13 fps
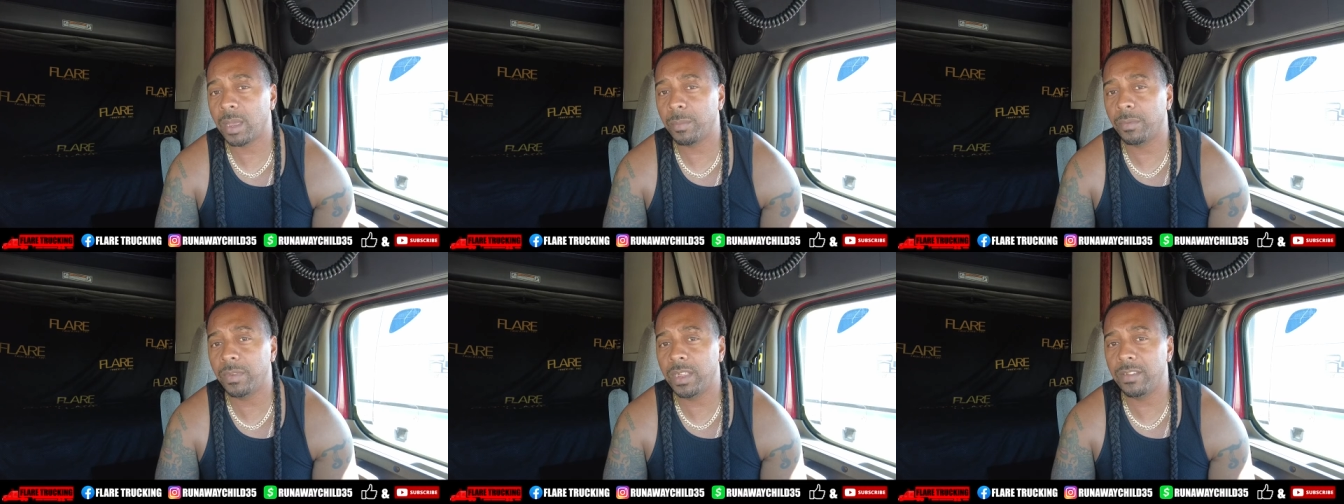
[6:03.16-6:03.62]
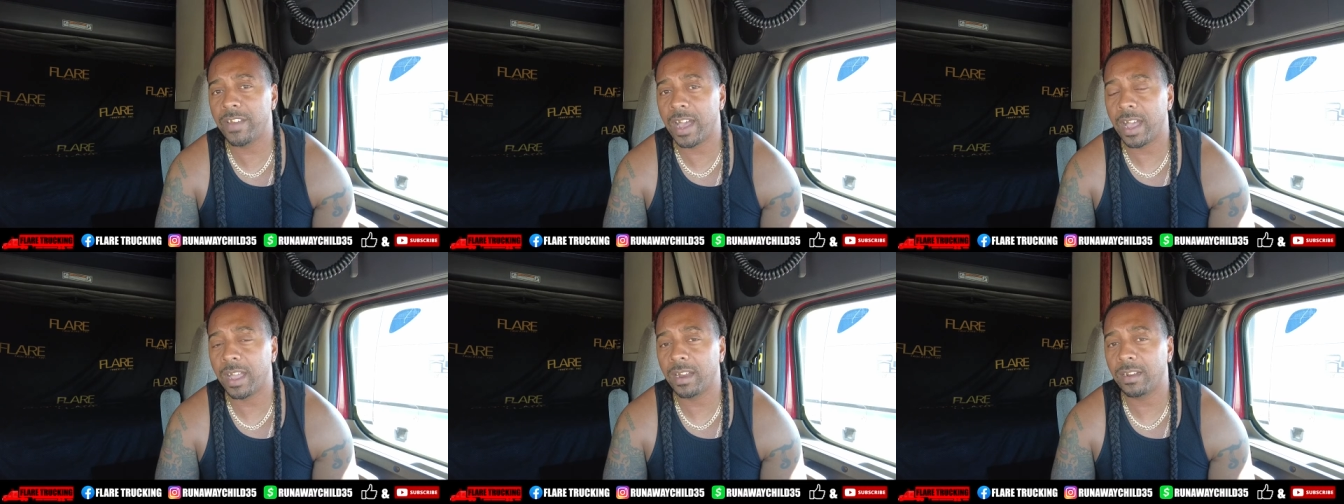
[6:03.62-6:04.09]
type of
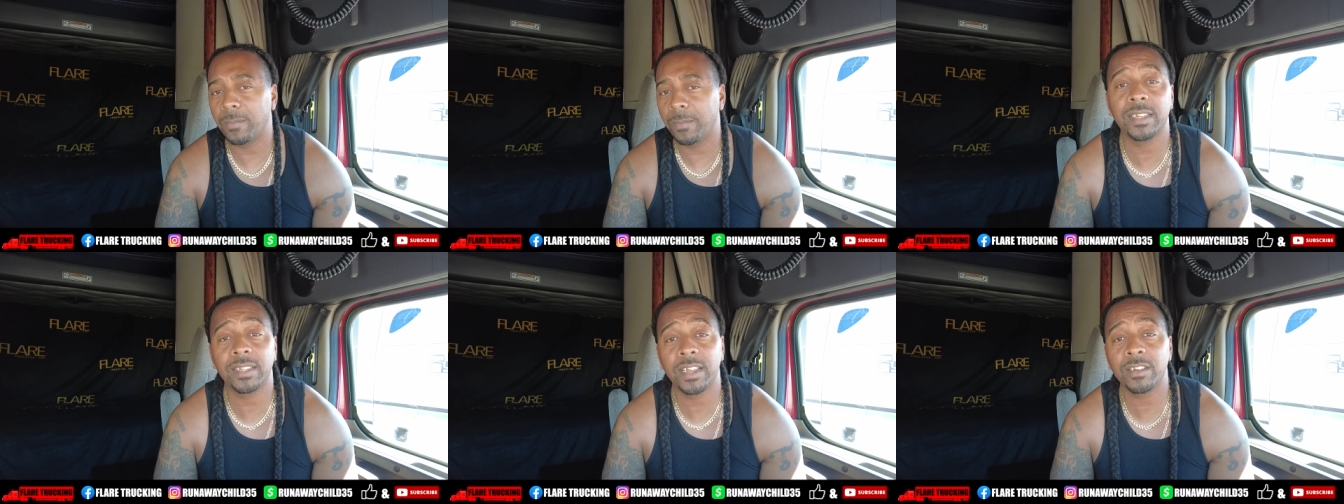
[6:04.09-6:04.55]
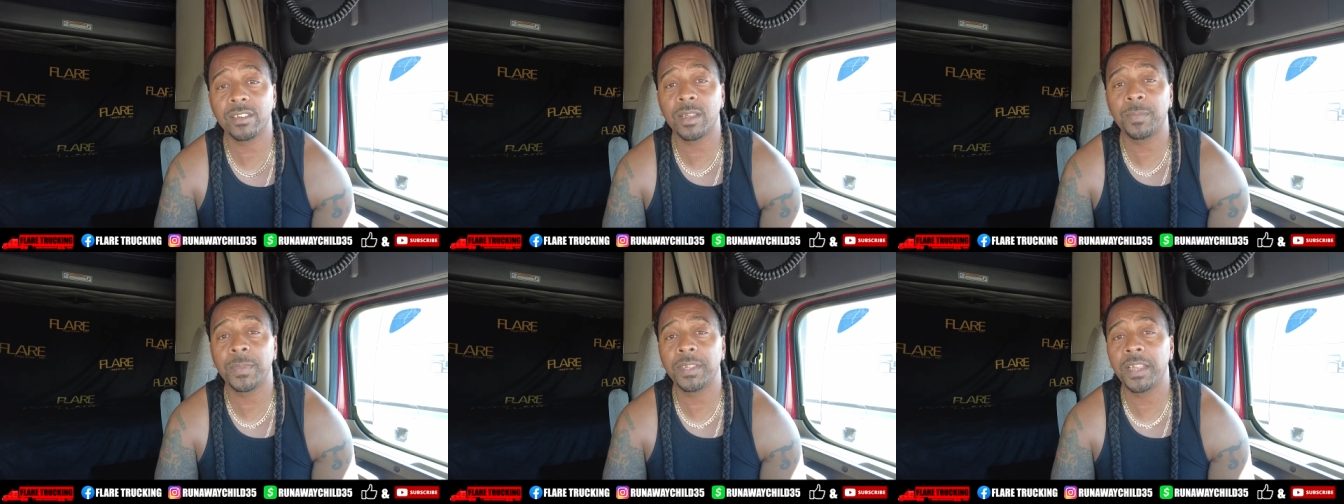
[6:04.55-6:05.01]
divide? Is there
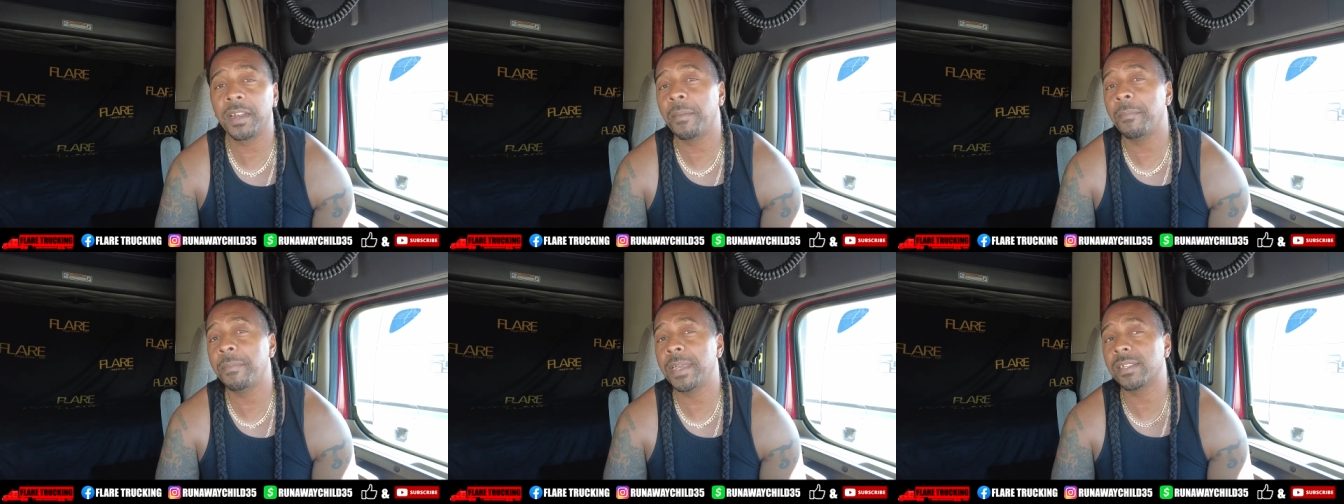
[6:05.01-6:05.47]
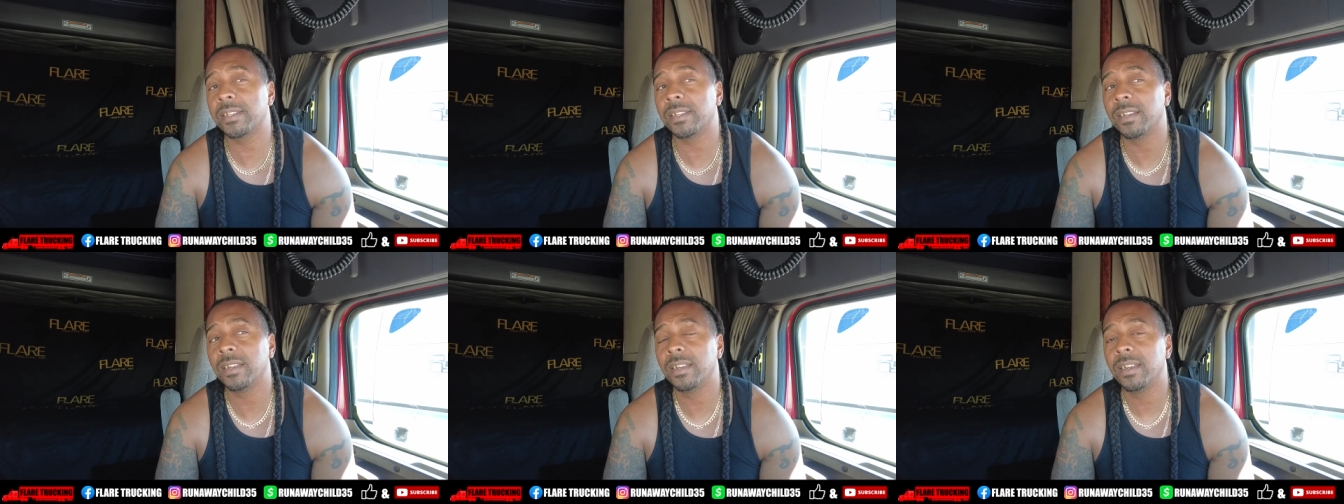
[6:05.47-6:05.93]
something that I'm
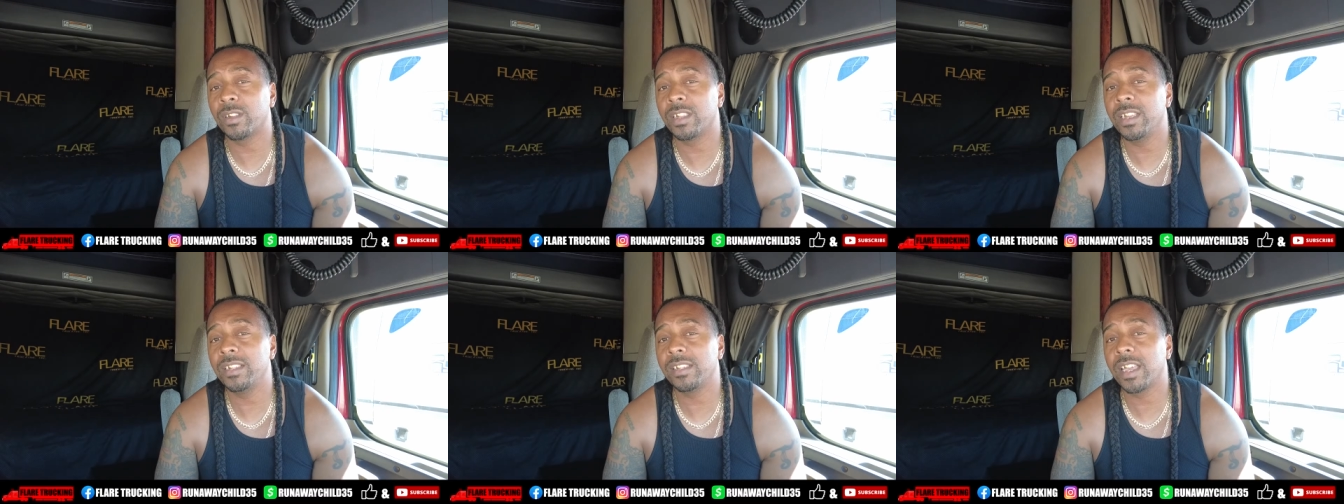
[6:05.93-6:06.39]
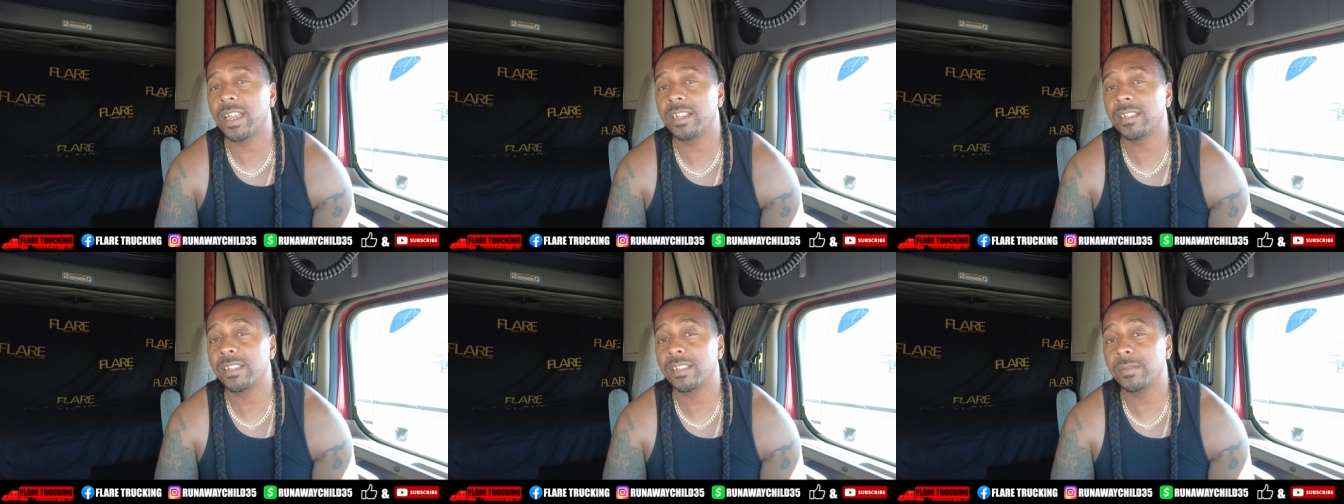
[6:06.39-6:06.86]
missing? Are these
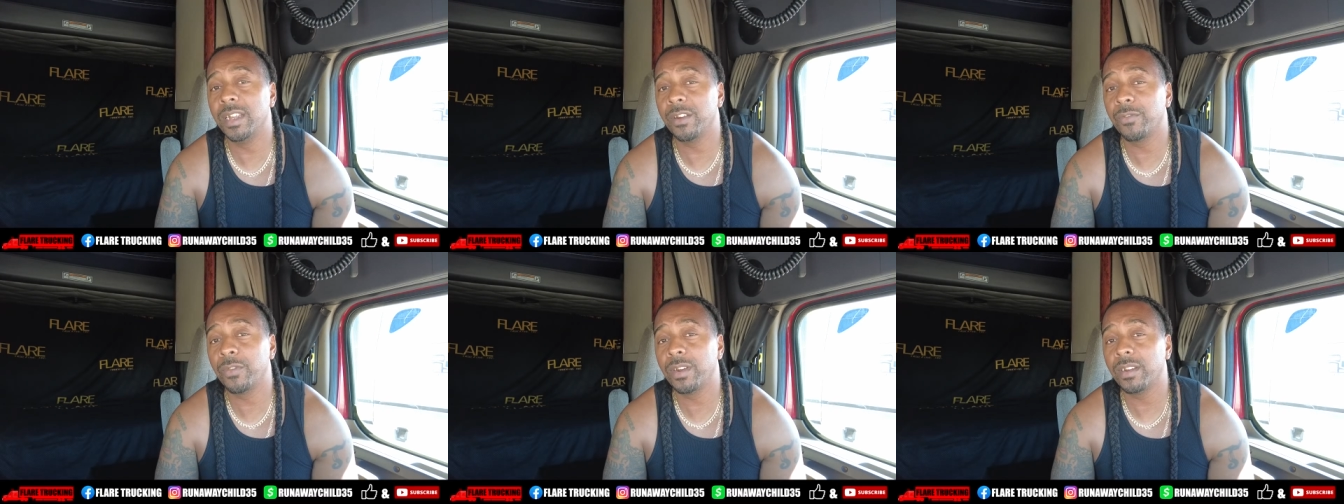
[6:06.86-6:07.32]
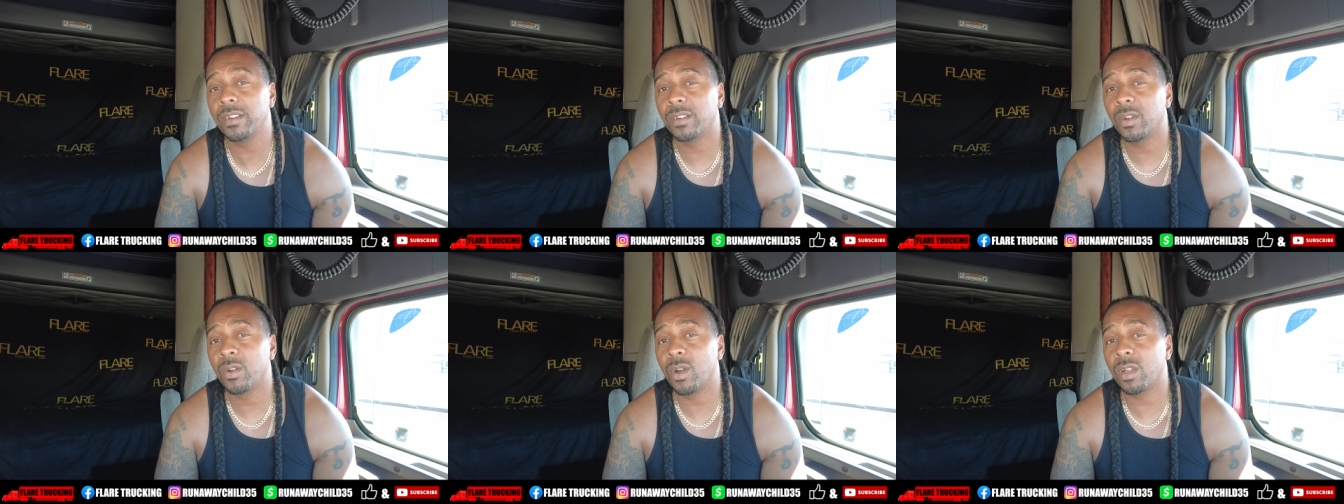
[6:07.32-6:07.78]
cases different,
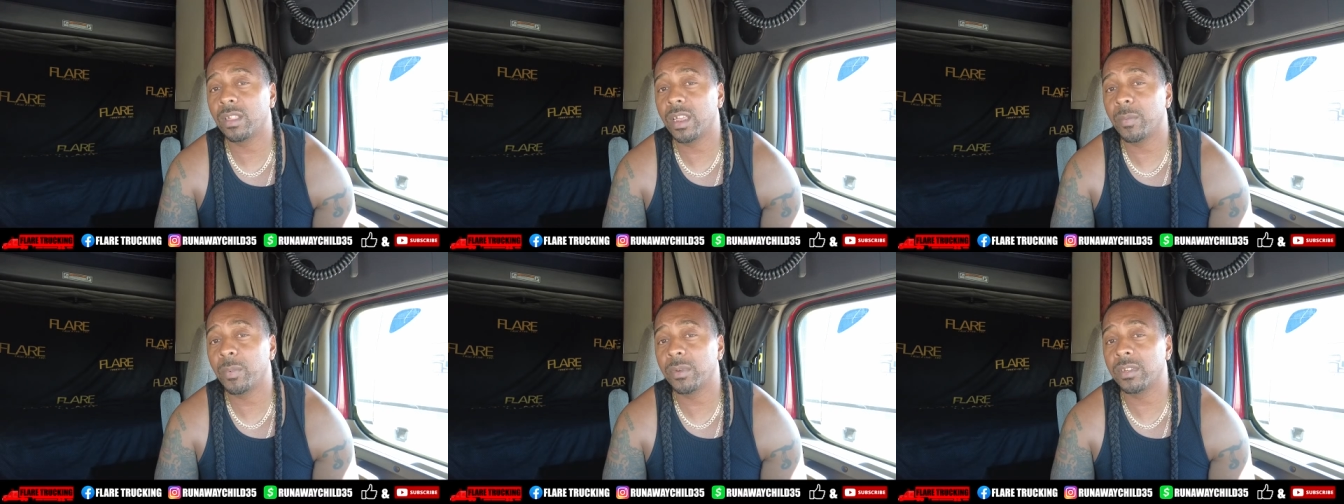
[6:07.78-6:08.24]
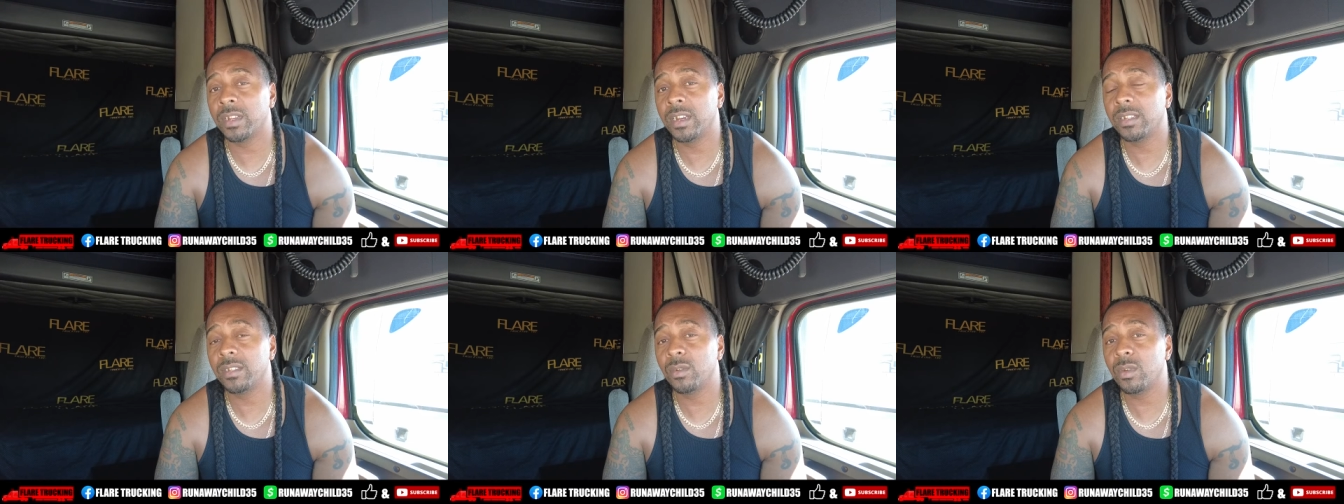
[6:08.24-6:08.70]
or are they
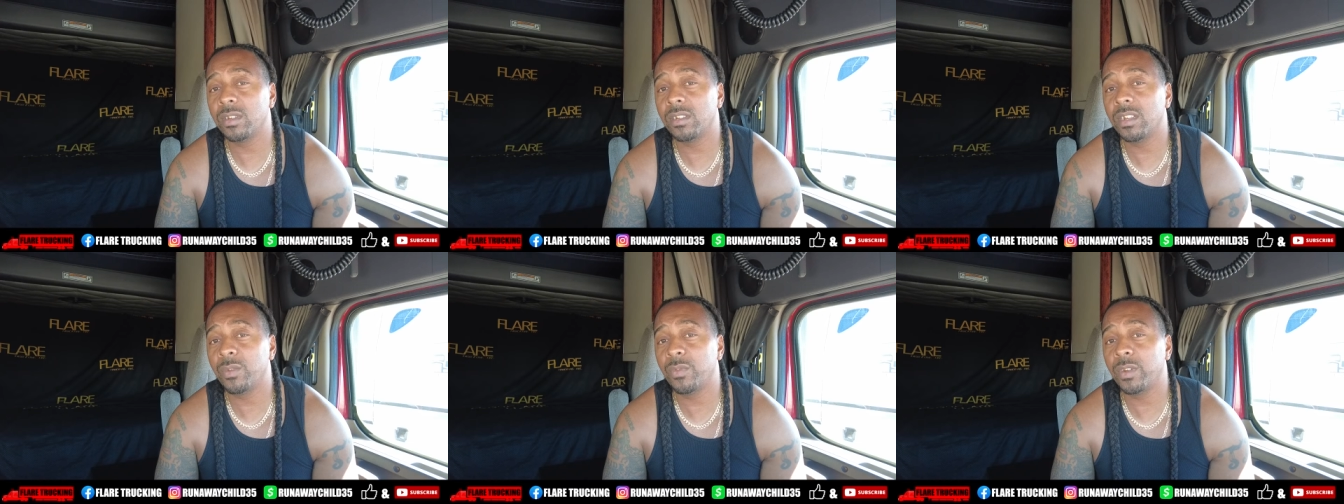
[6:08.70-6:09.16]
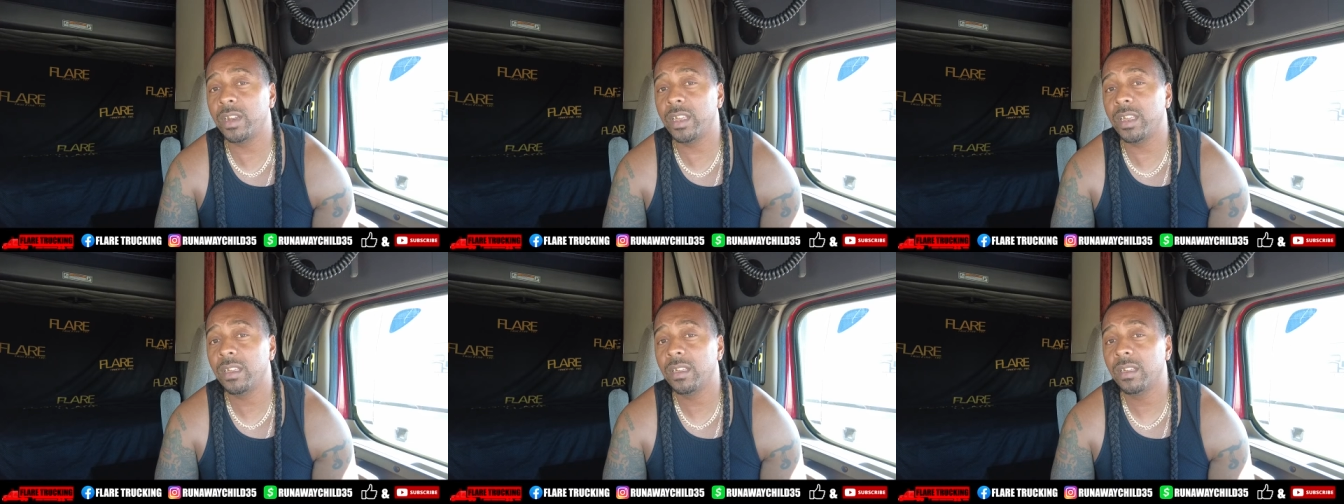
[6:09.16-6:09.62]
presented to us
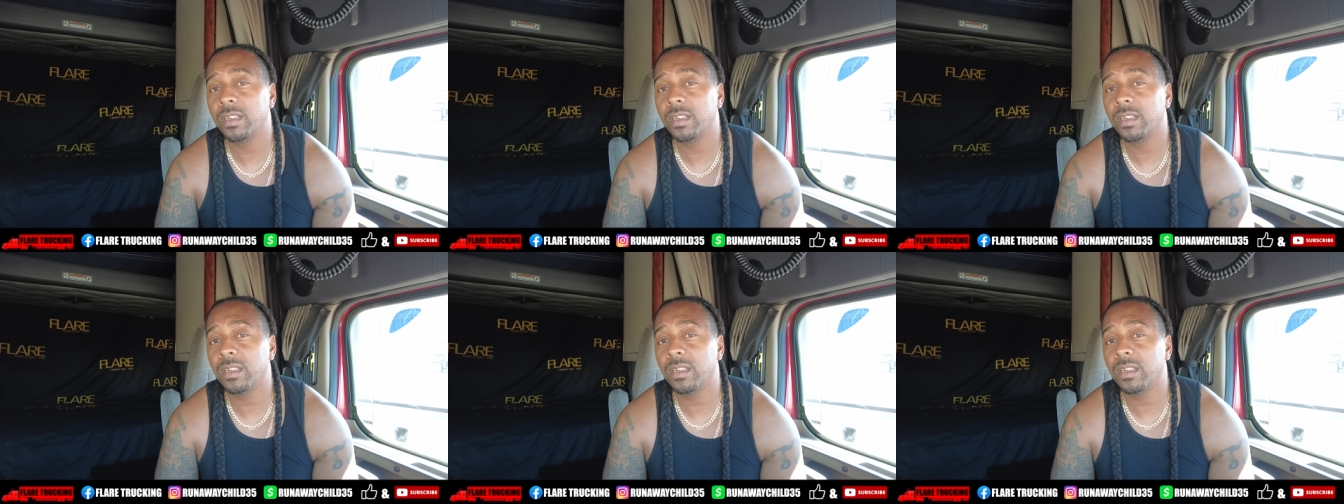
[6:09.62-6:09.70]
differently?